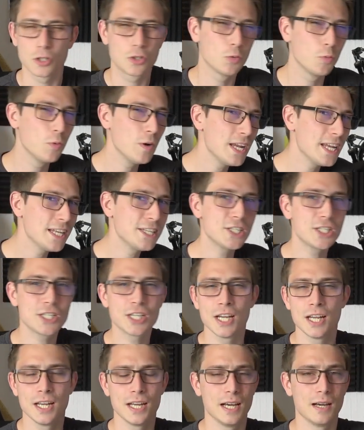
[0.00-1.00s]

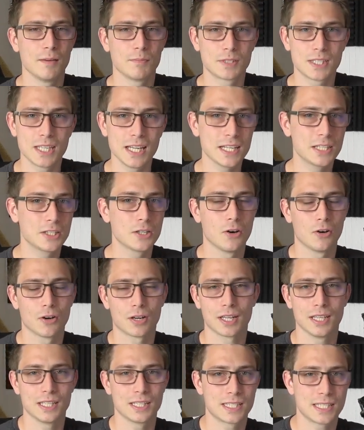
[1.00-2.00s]
Twitch, um,
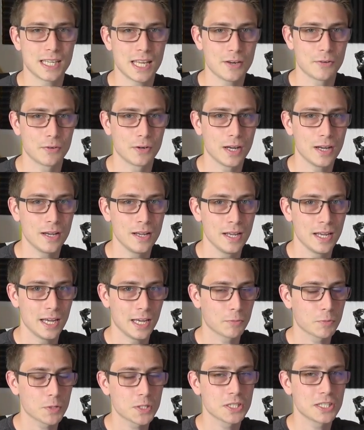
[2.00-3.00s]
TikTok, etc.
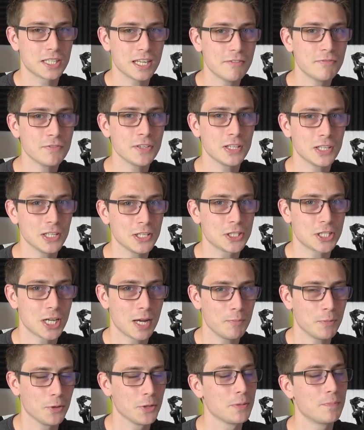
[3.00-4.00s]
And we should definitely
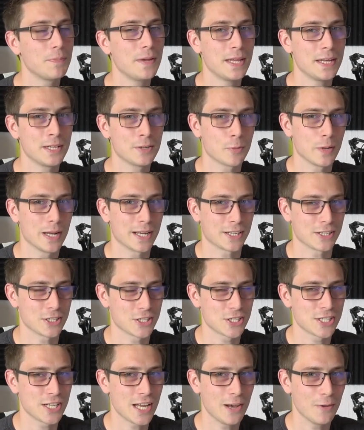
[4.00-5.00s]
jump on the bandwagon,
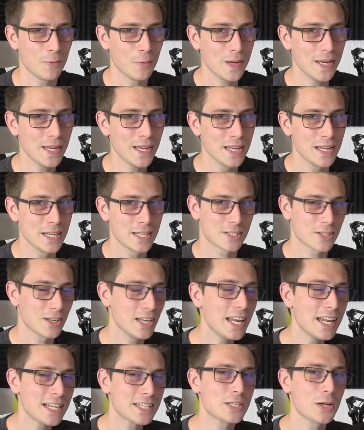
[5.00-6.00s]
shall we? So
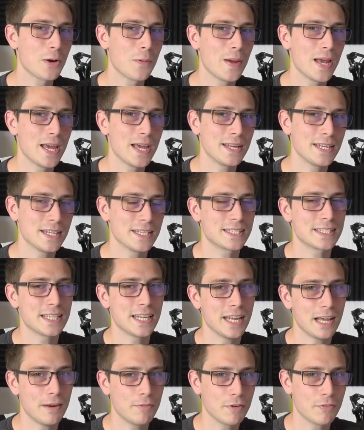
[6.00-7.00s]
let us go ahead and
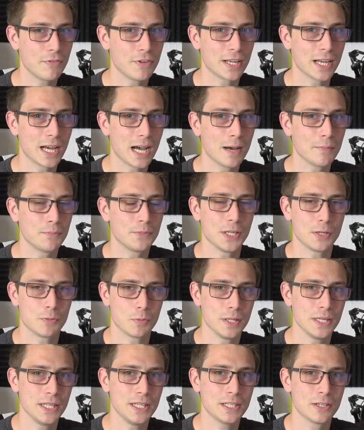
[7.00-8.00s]
set everything up
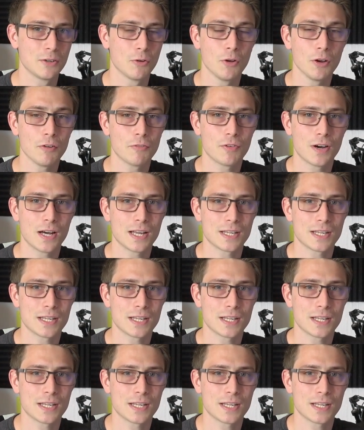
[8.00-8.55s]
that we need in order for